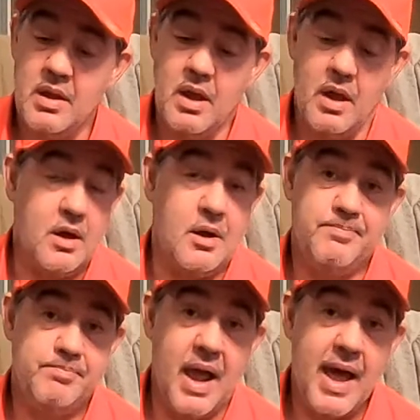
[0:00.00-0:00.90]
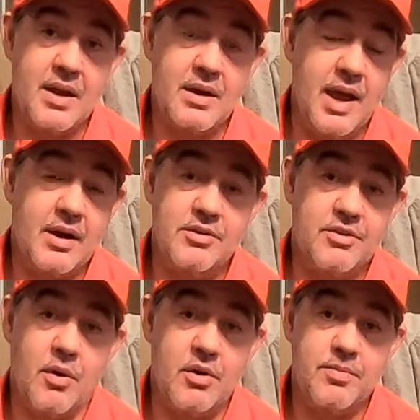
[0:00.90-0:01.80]
Black & Decker's
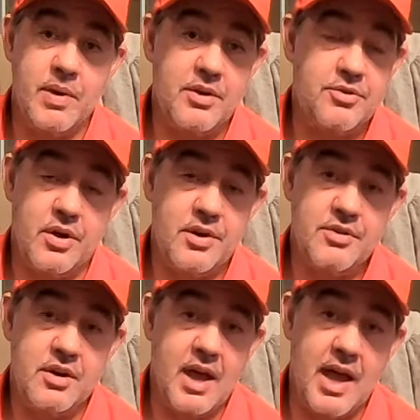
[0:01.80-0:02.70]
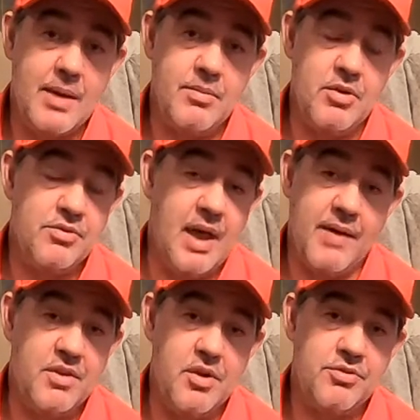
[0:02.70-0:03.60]
always been a trusted name.
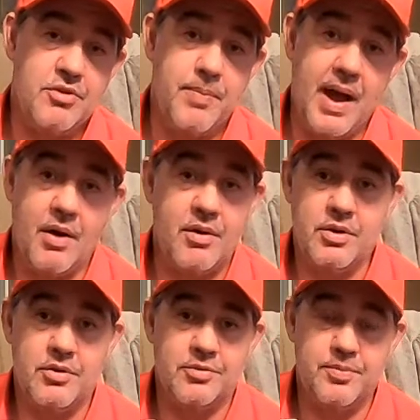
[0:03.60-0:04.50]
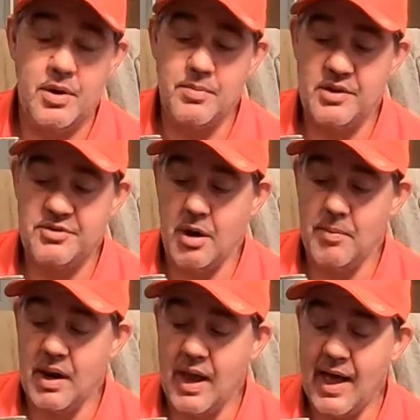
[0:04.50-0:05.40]
Have used their power tools pretty much all
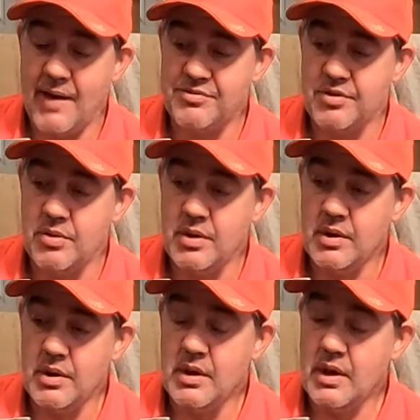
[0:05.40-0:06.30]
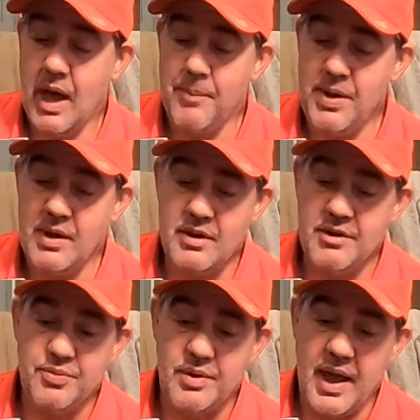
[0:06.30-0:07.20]
my life, so I picked
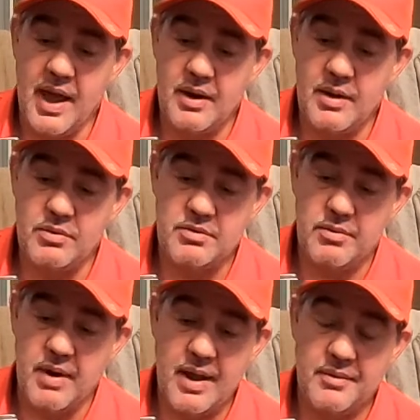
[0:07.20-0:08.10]
this one out. It was around